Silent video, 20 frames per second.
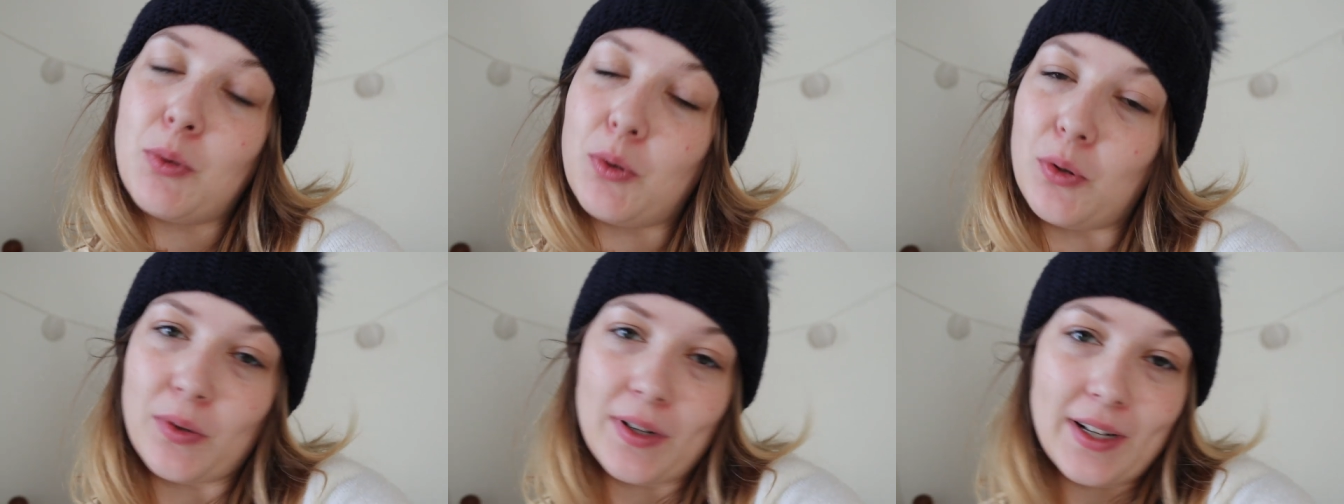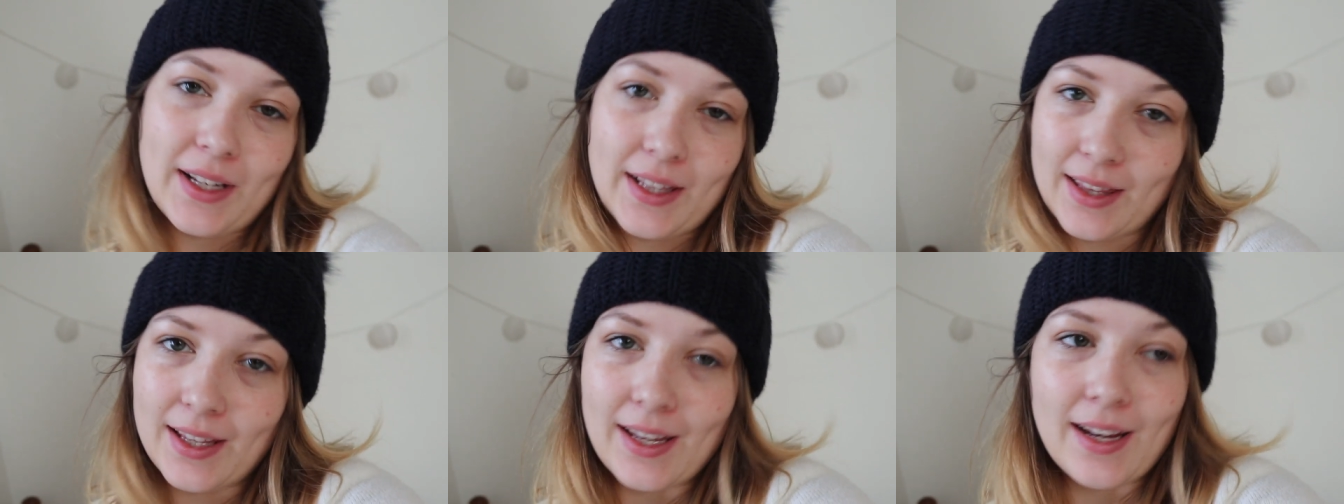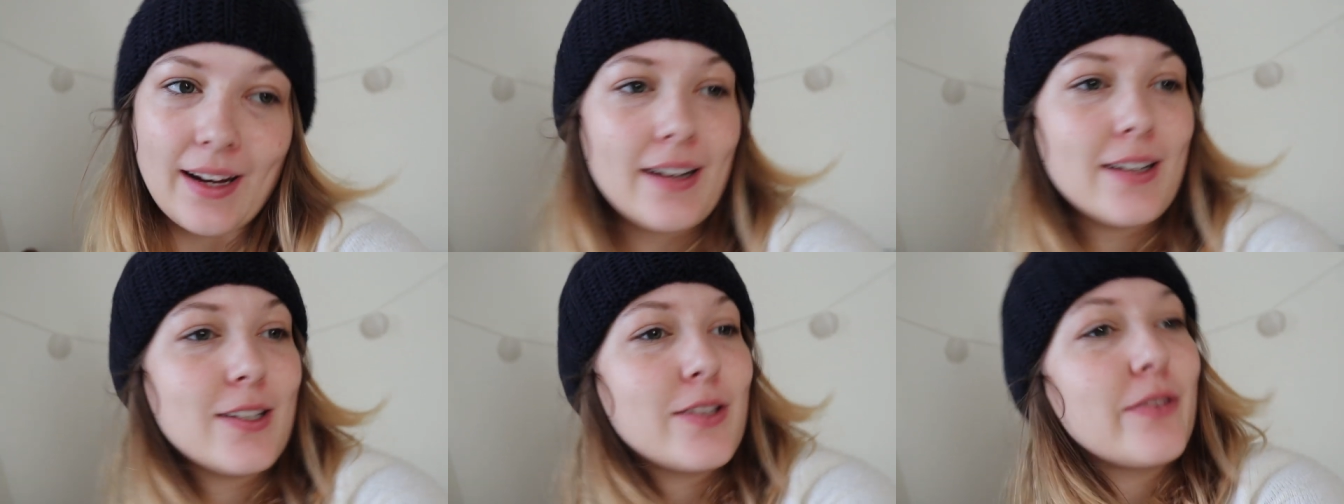boring
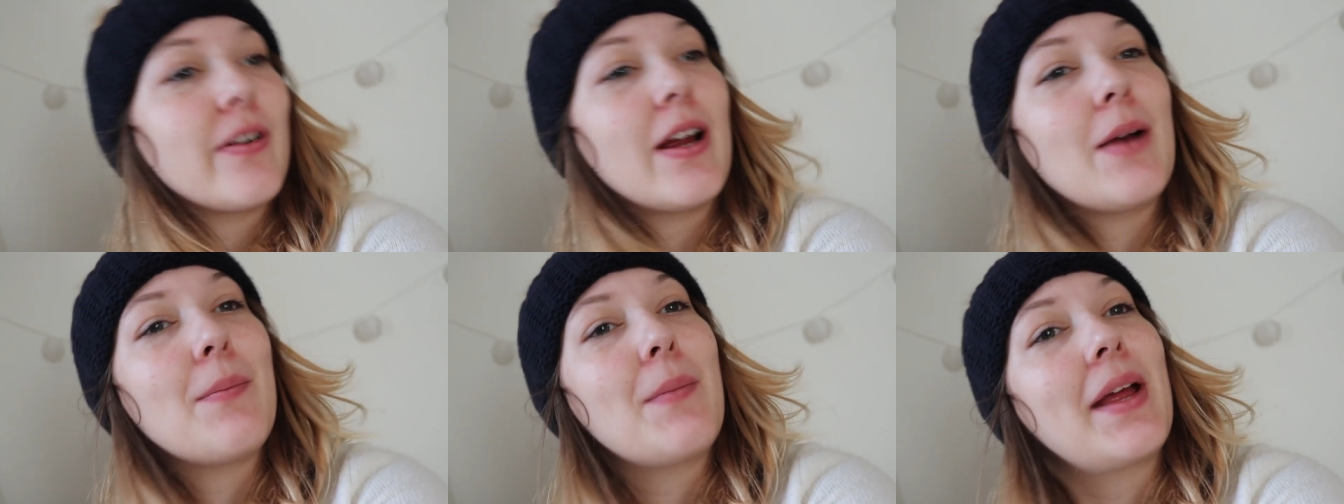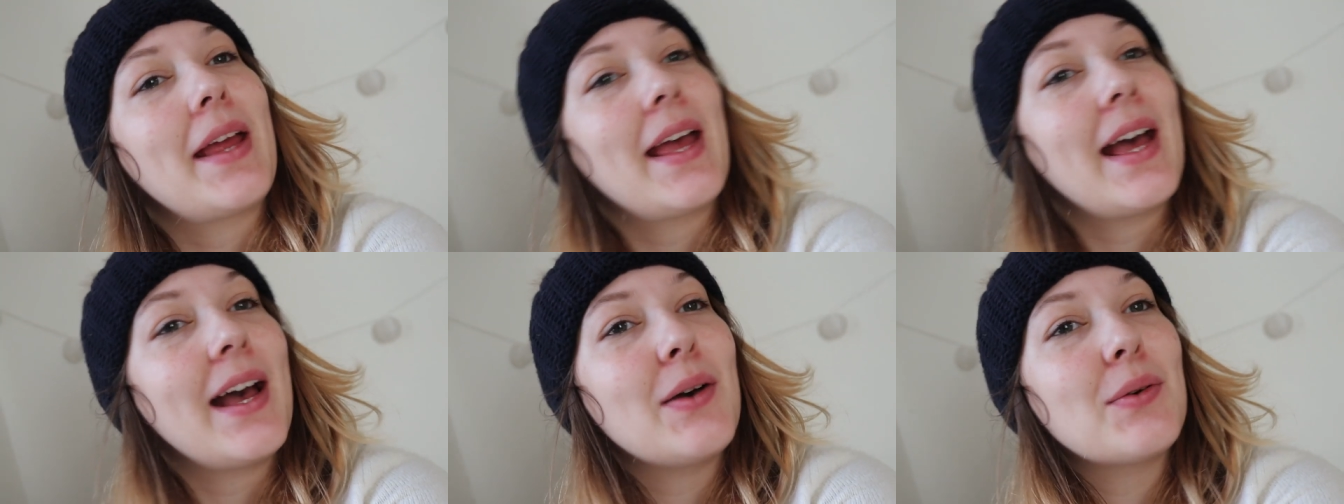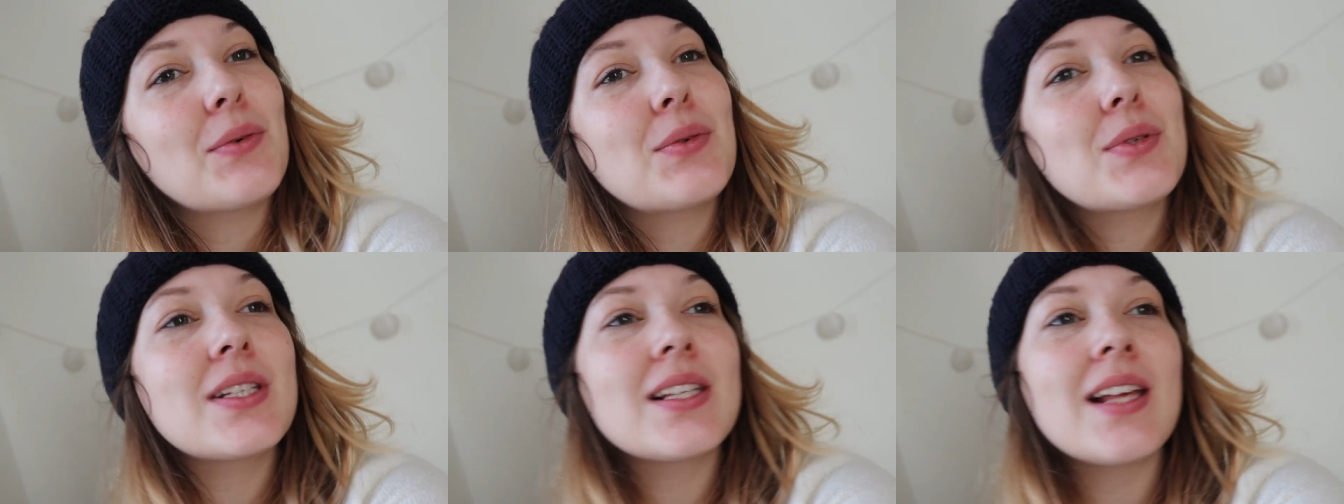things around my
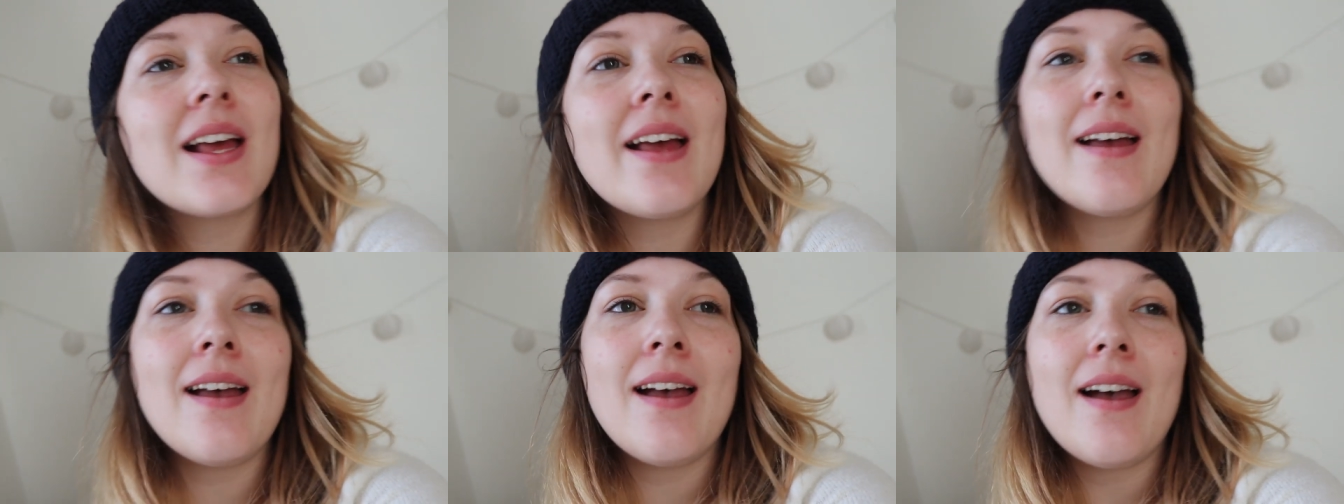house.